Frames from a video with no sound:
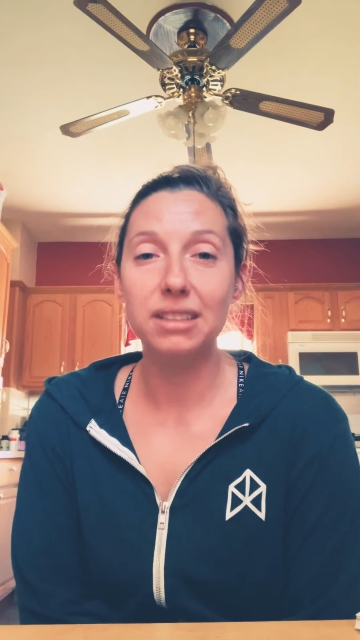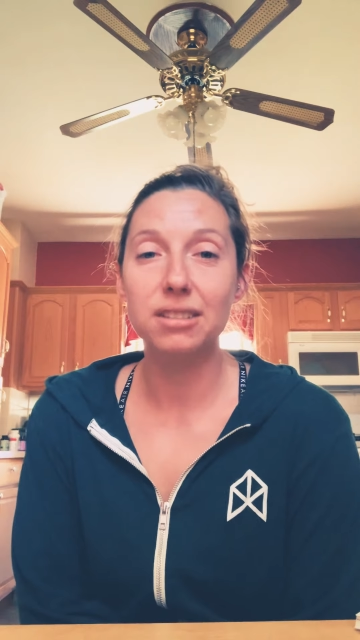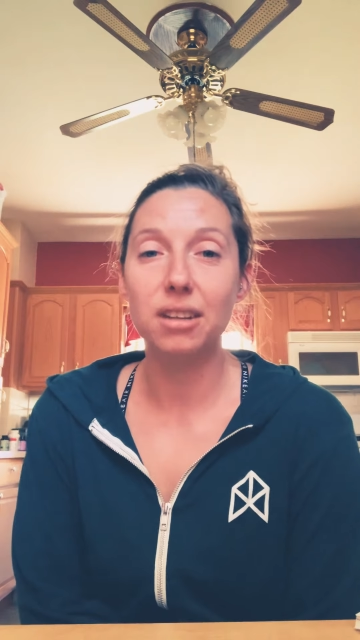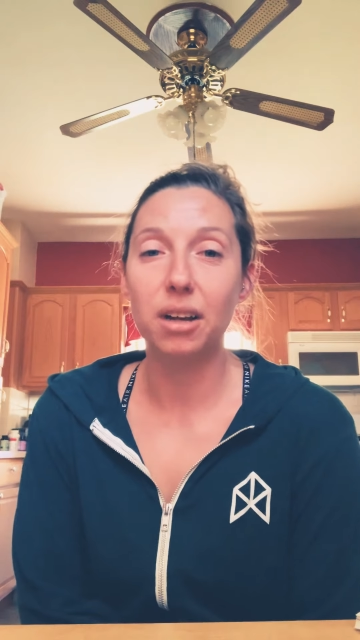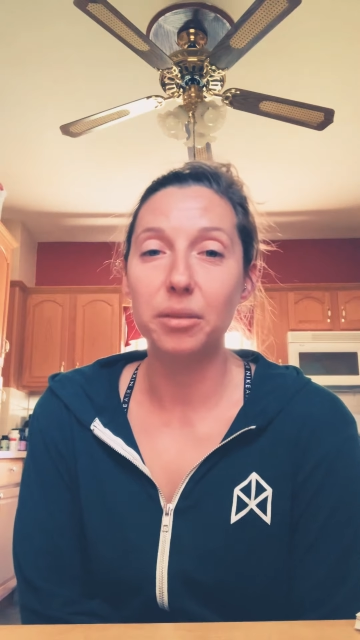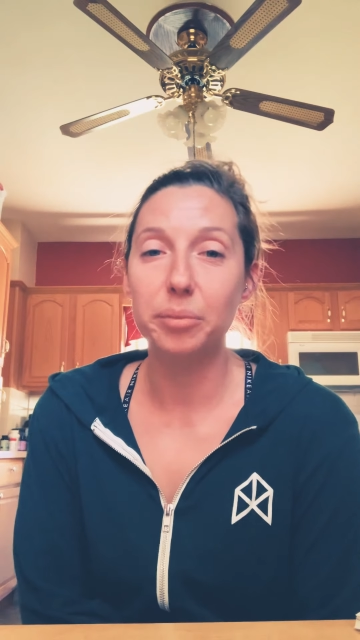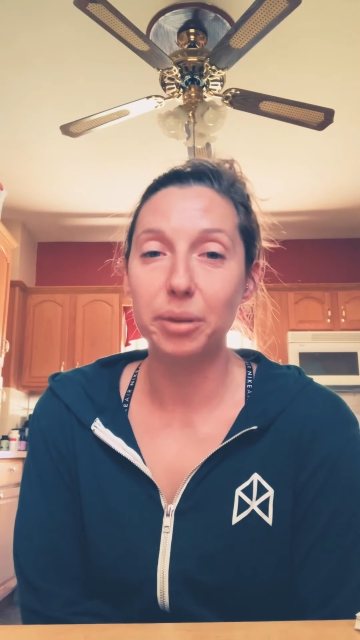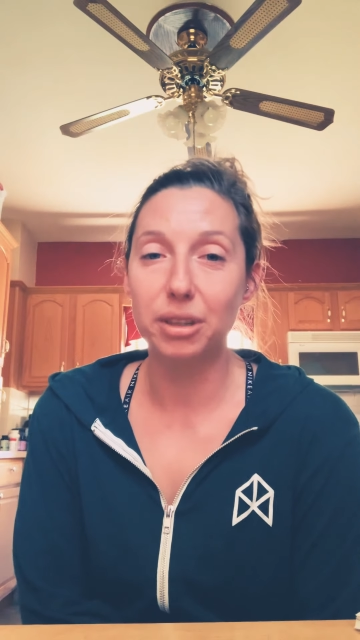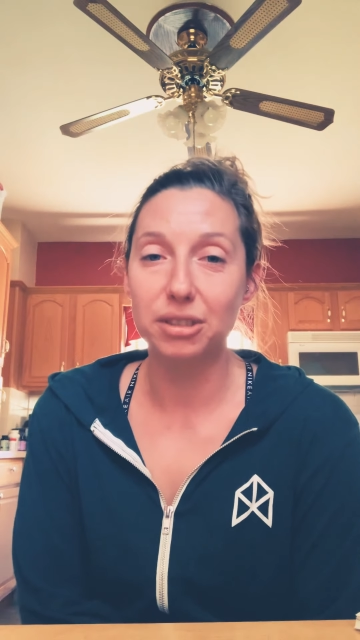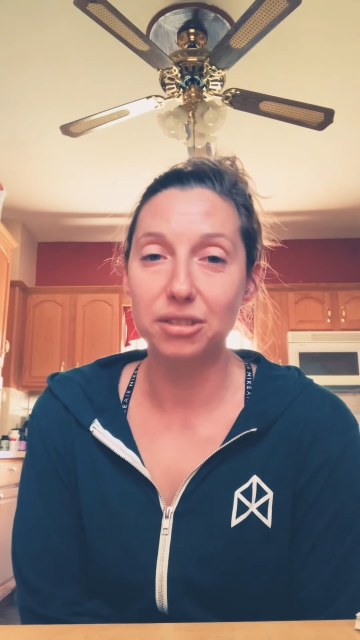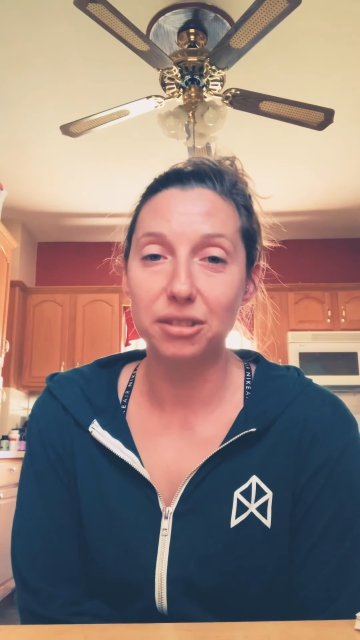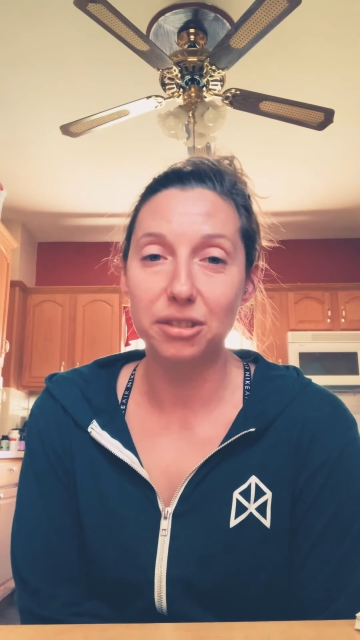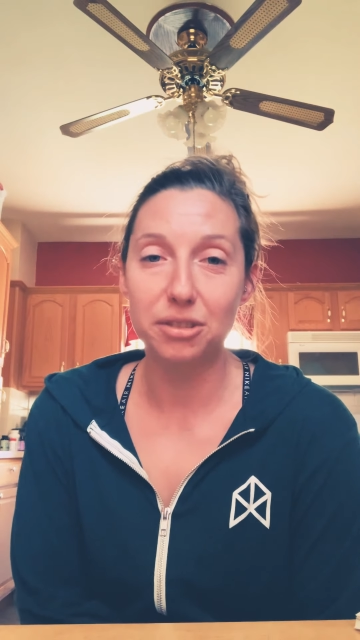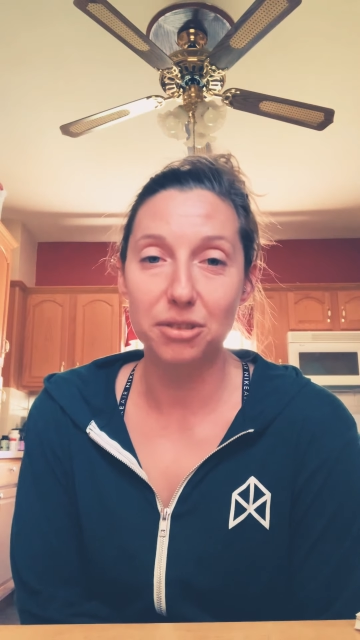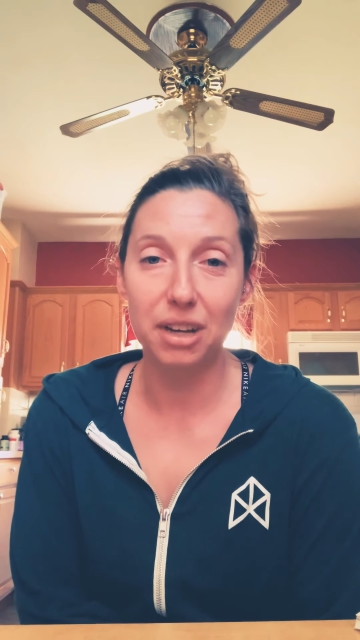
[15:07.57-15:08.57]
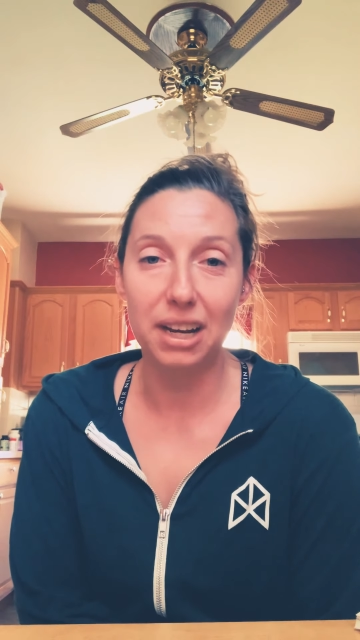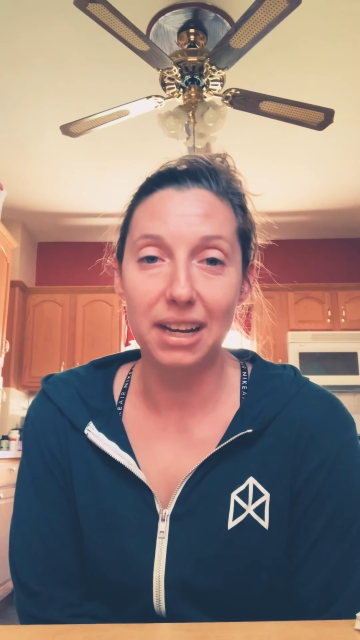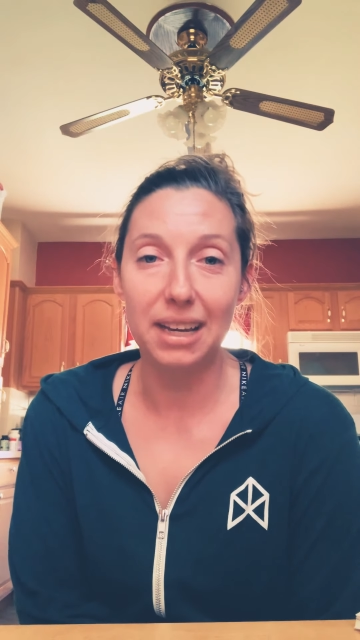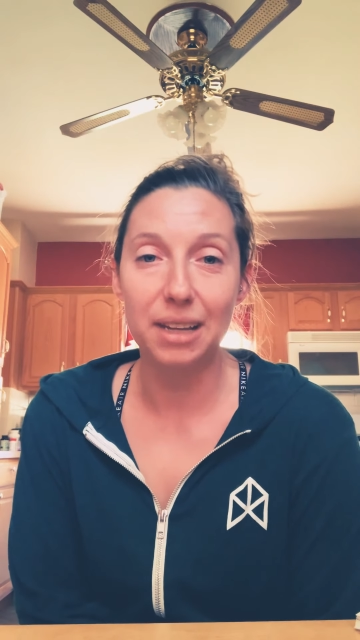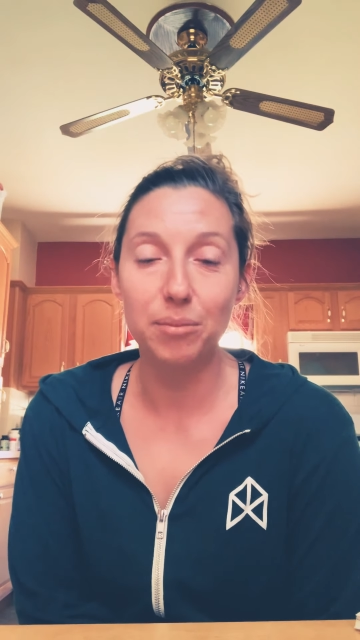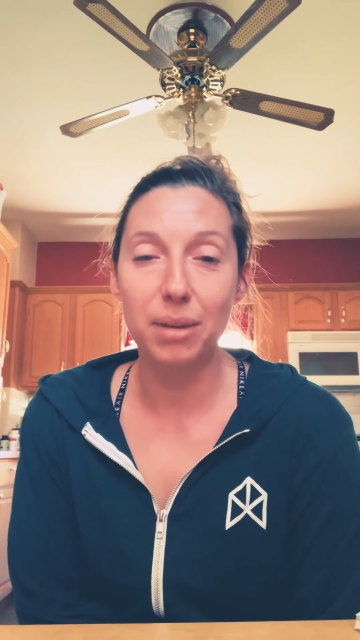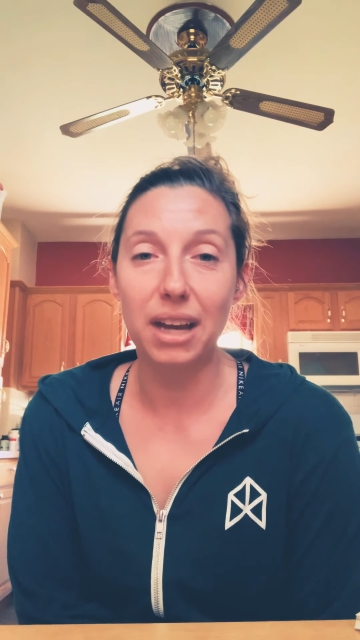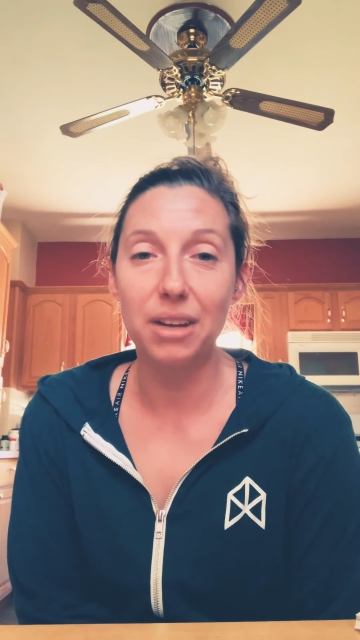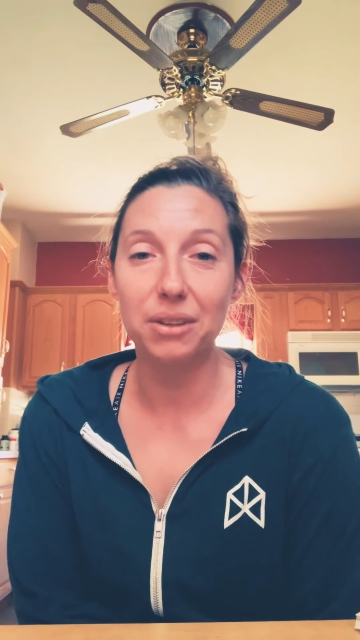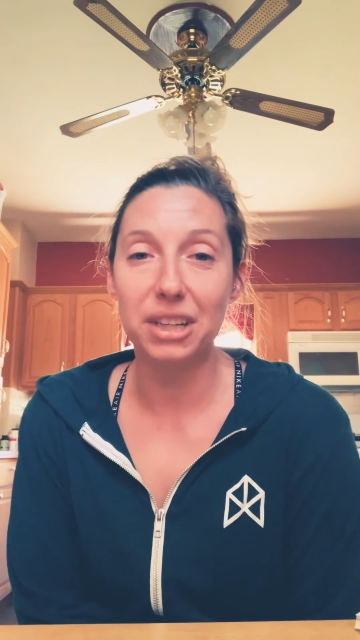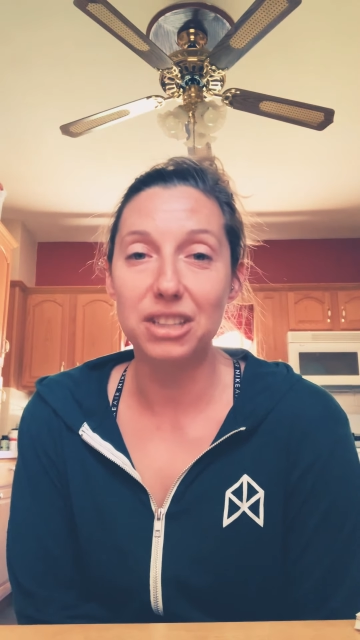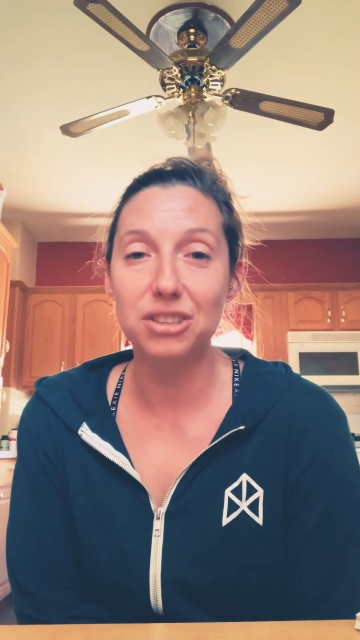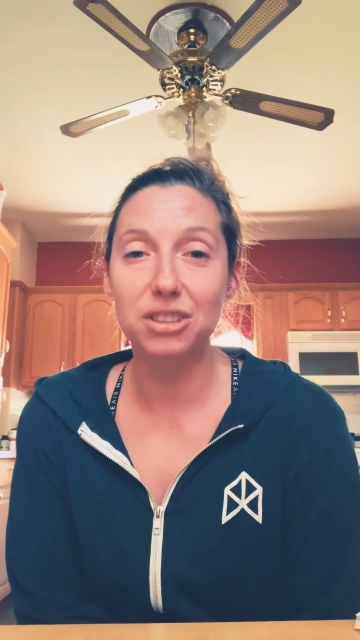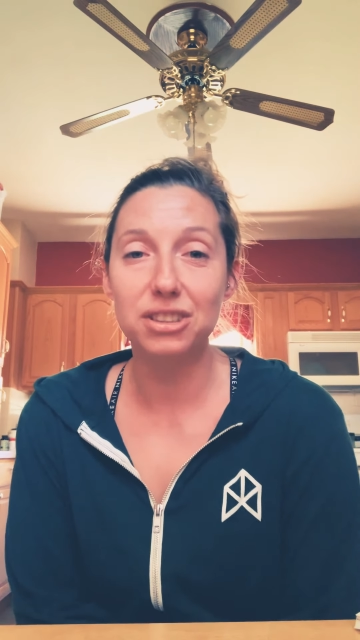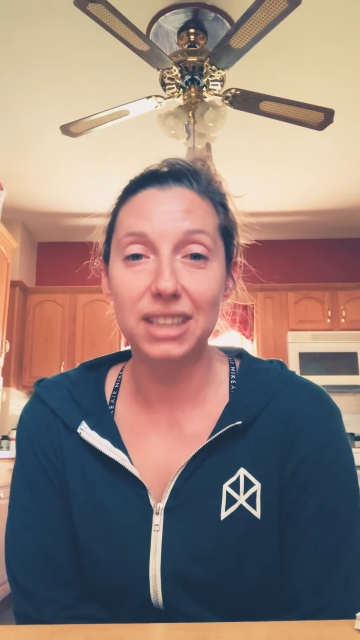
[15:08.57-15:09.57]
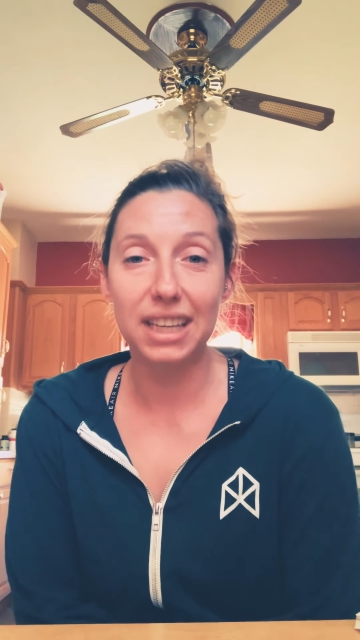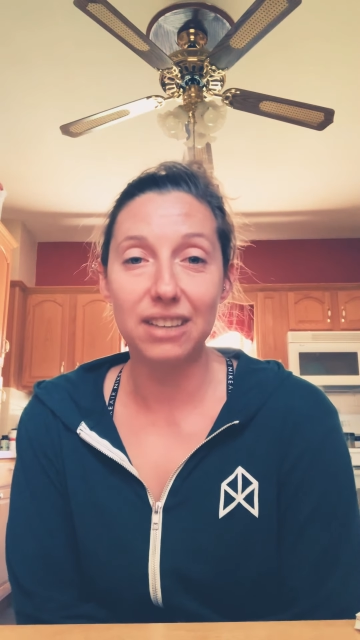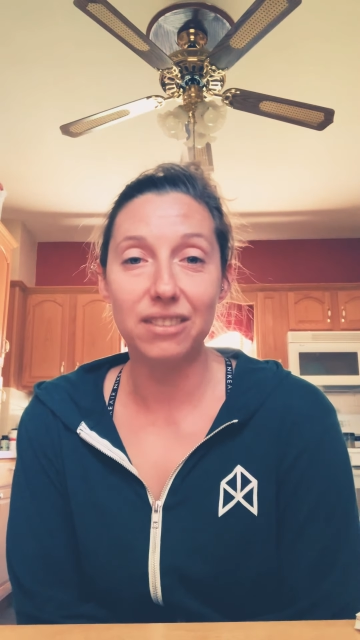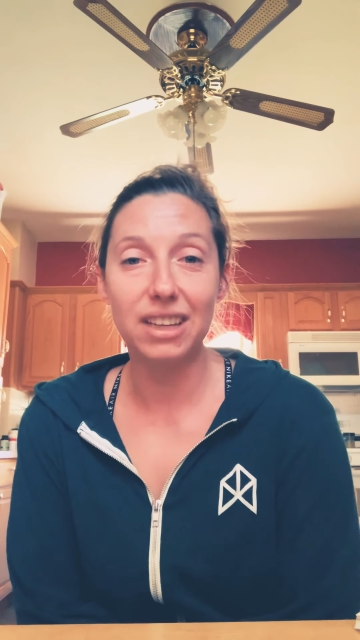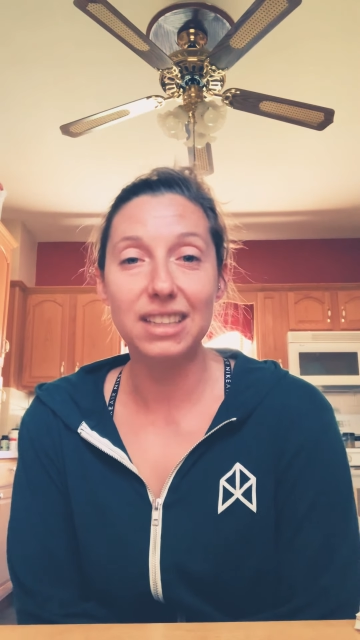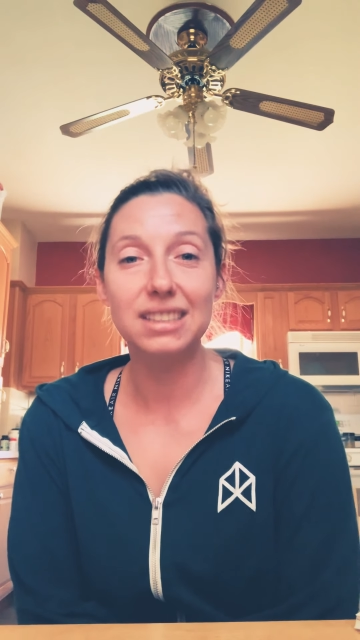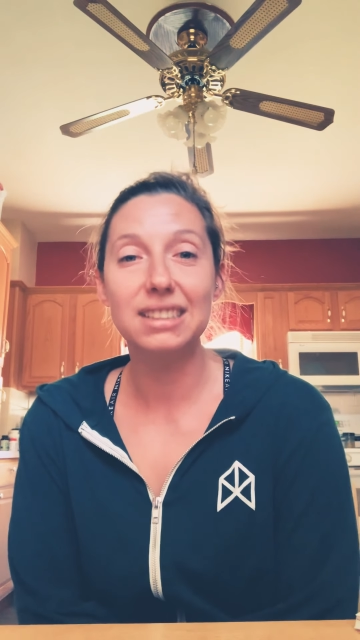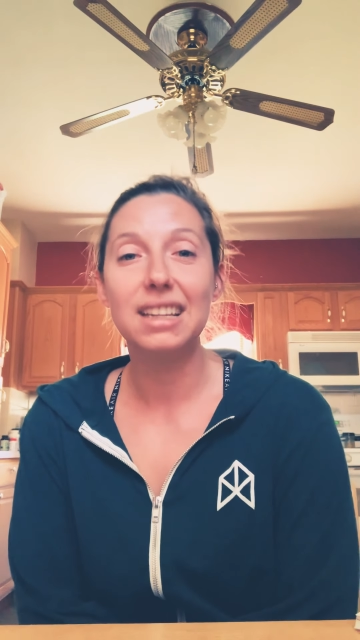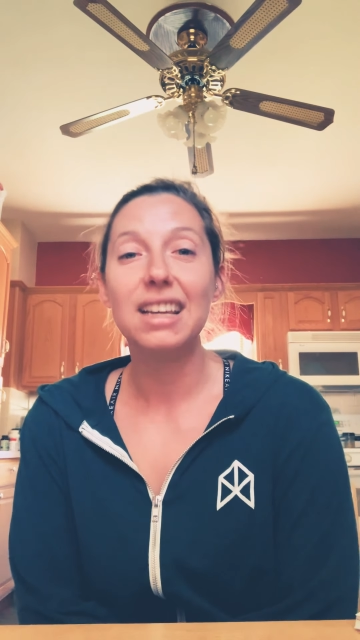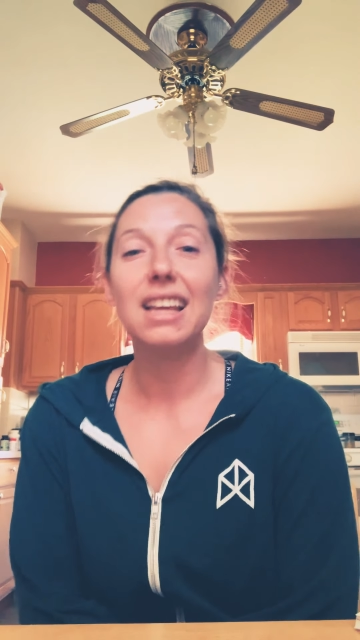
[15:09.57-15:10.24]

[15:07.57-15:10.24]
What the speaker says: It's called Personal Training by Rachel Davis.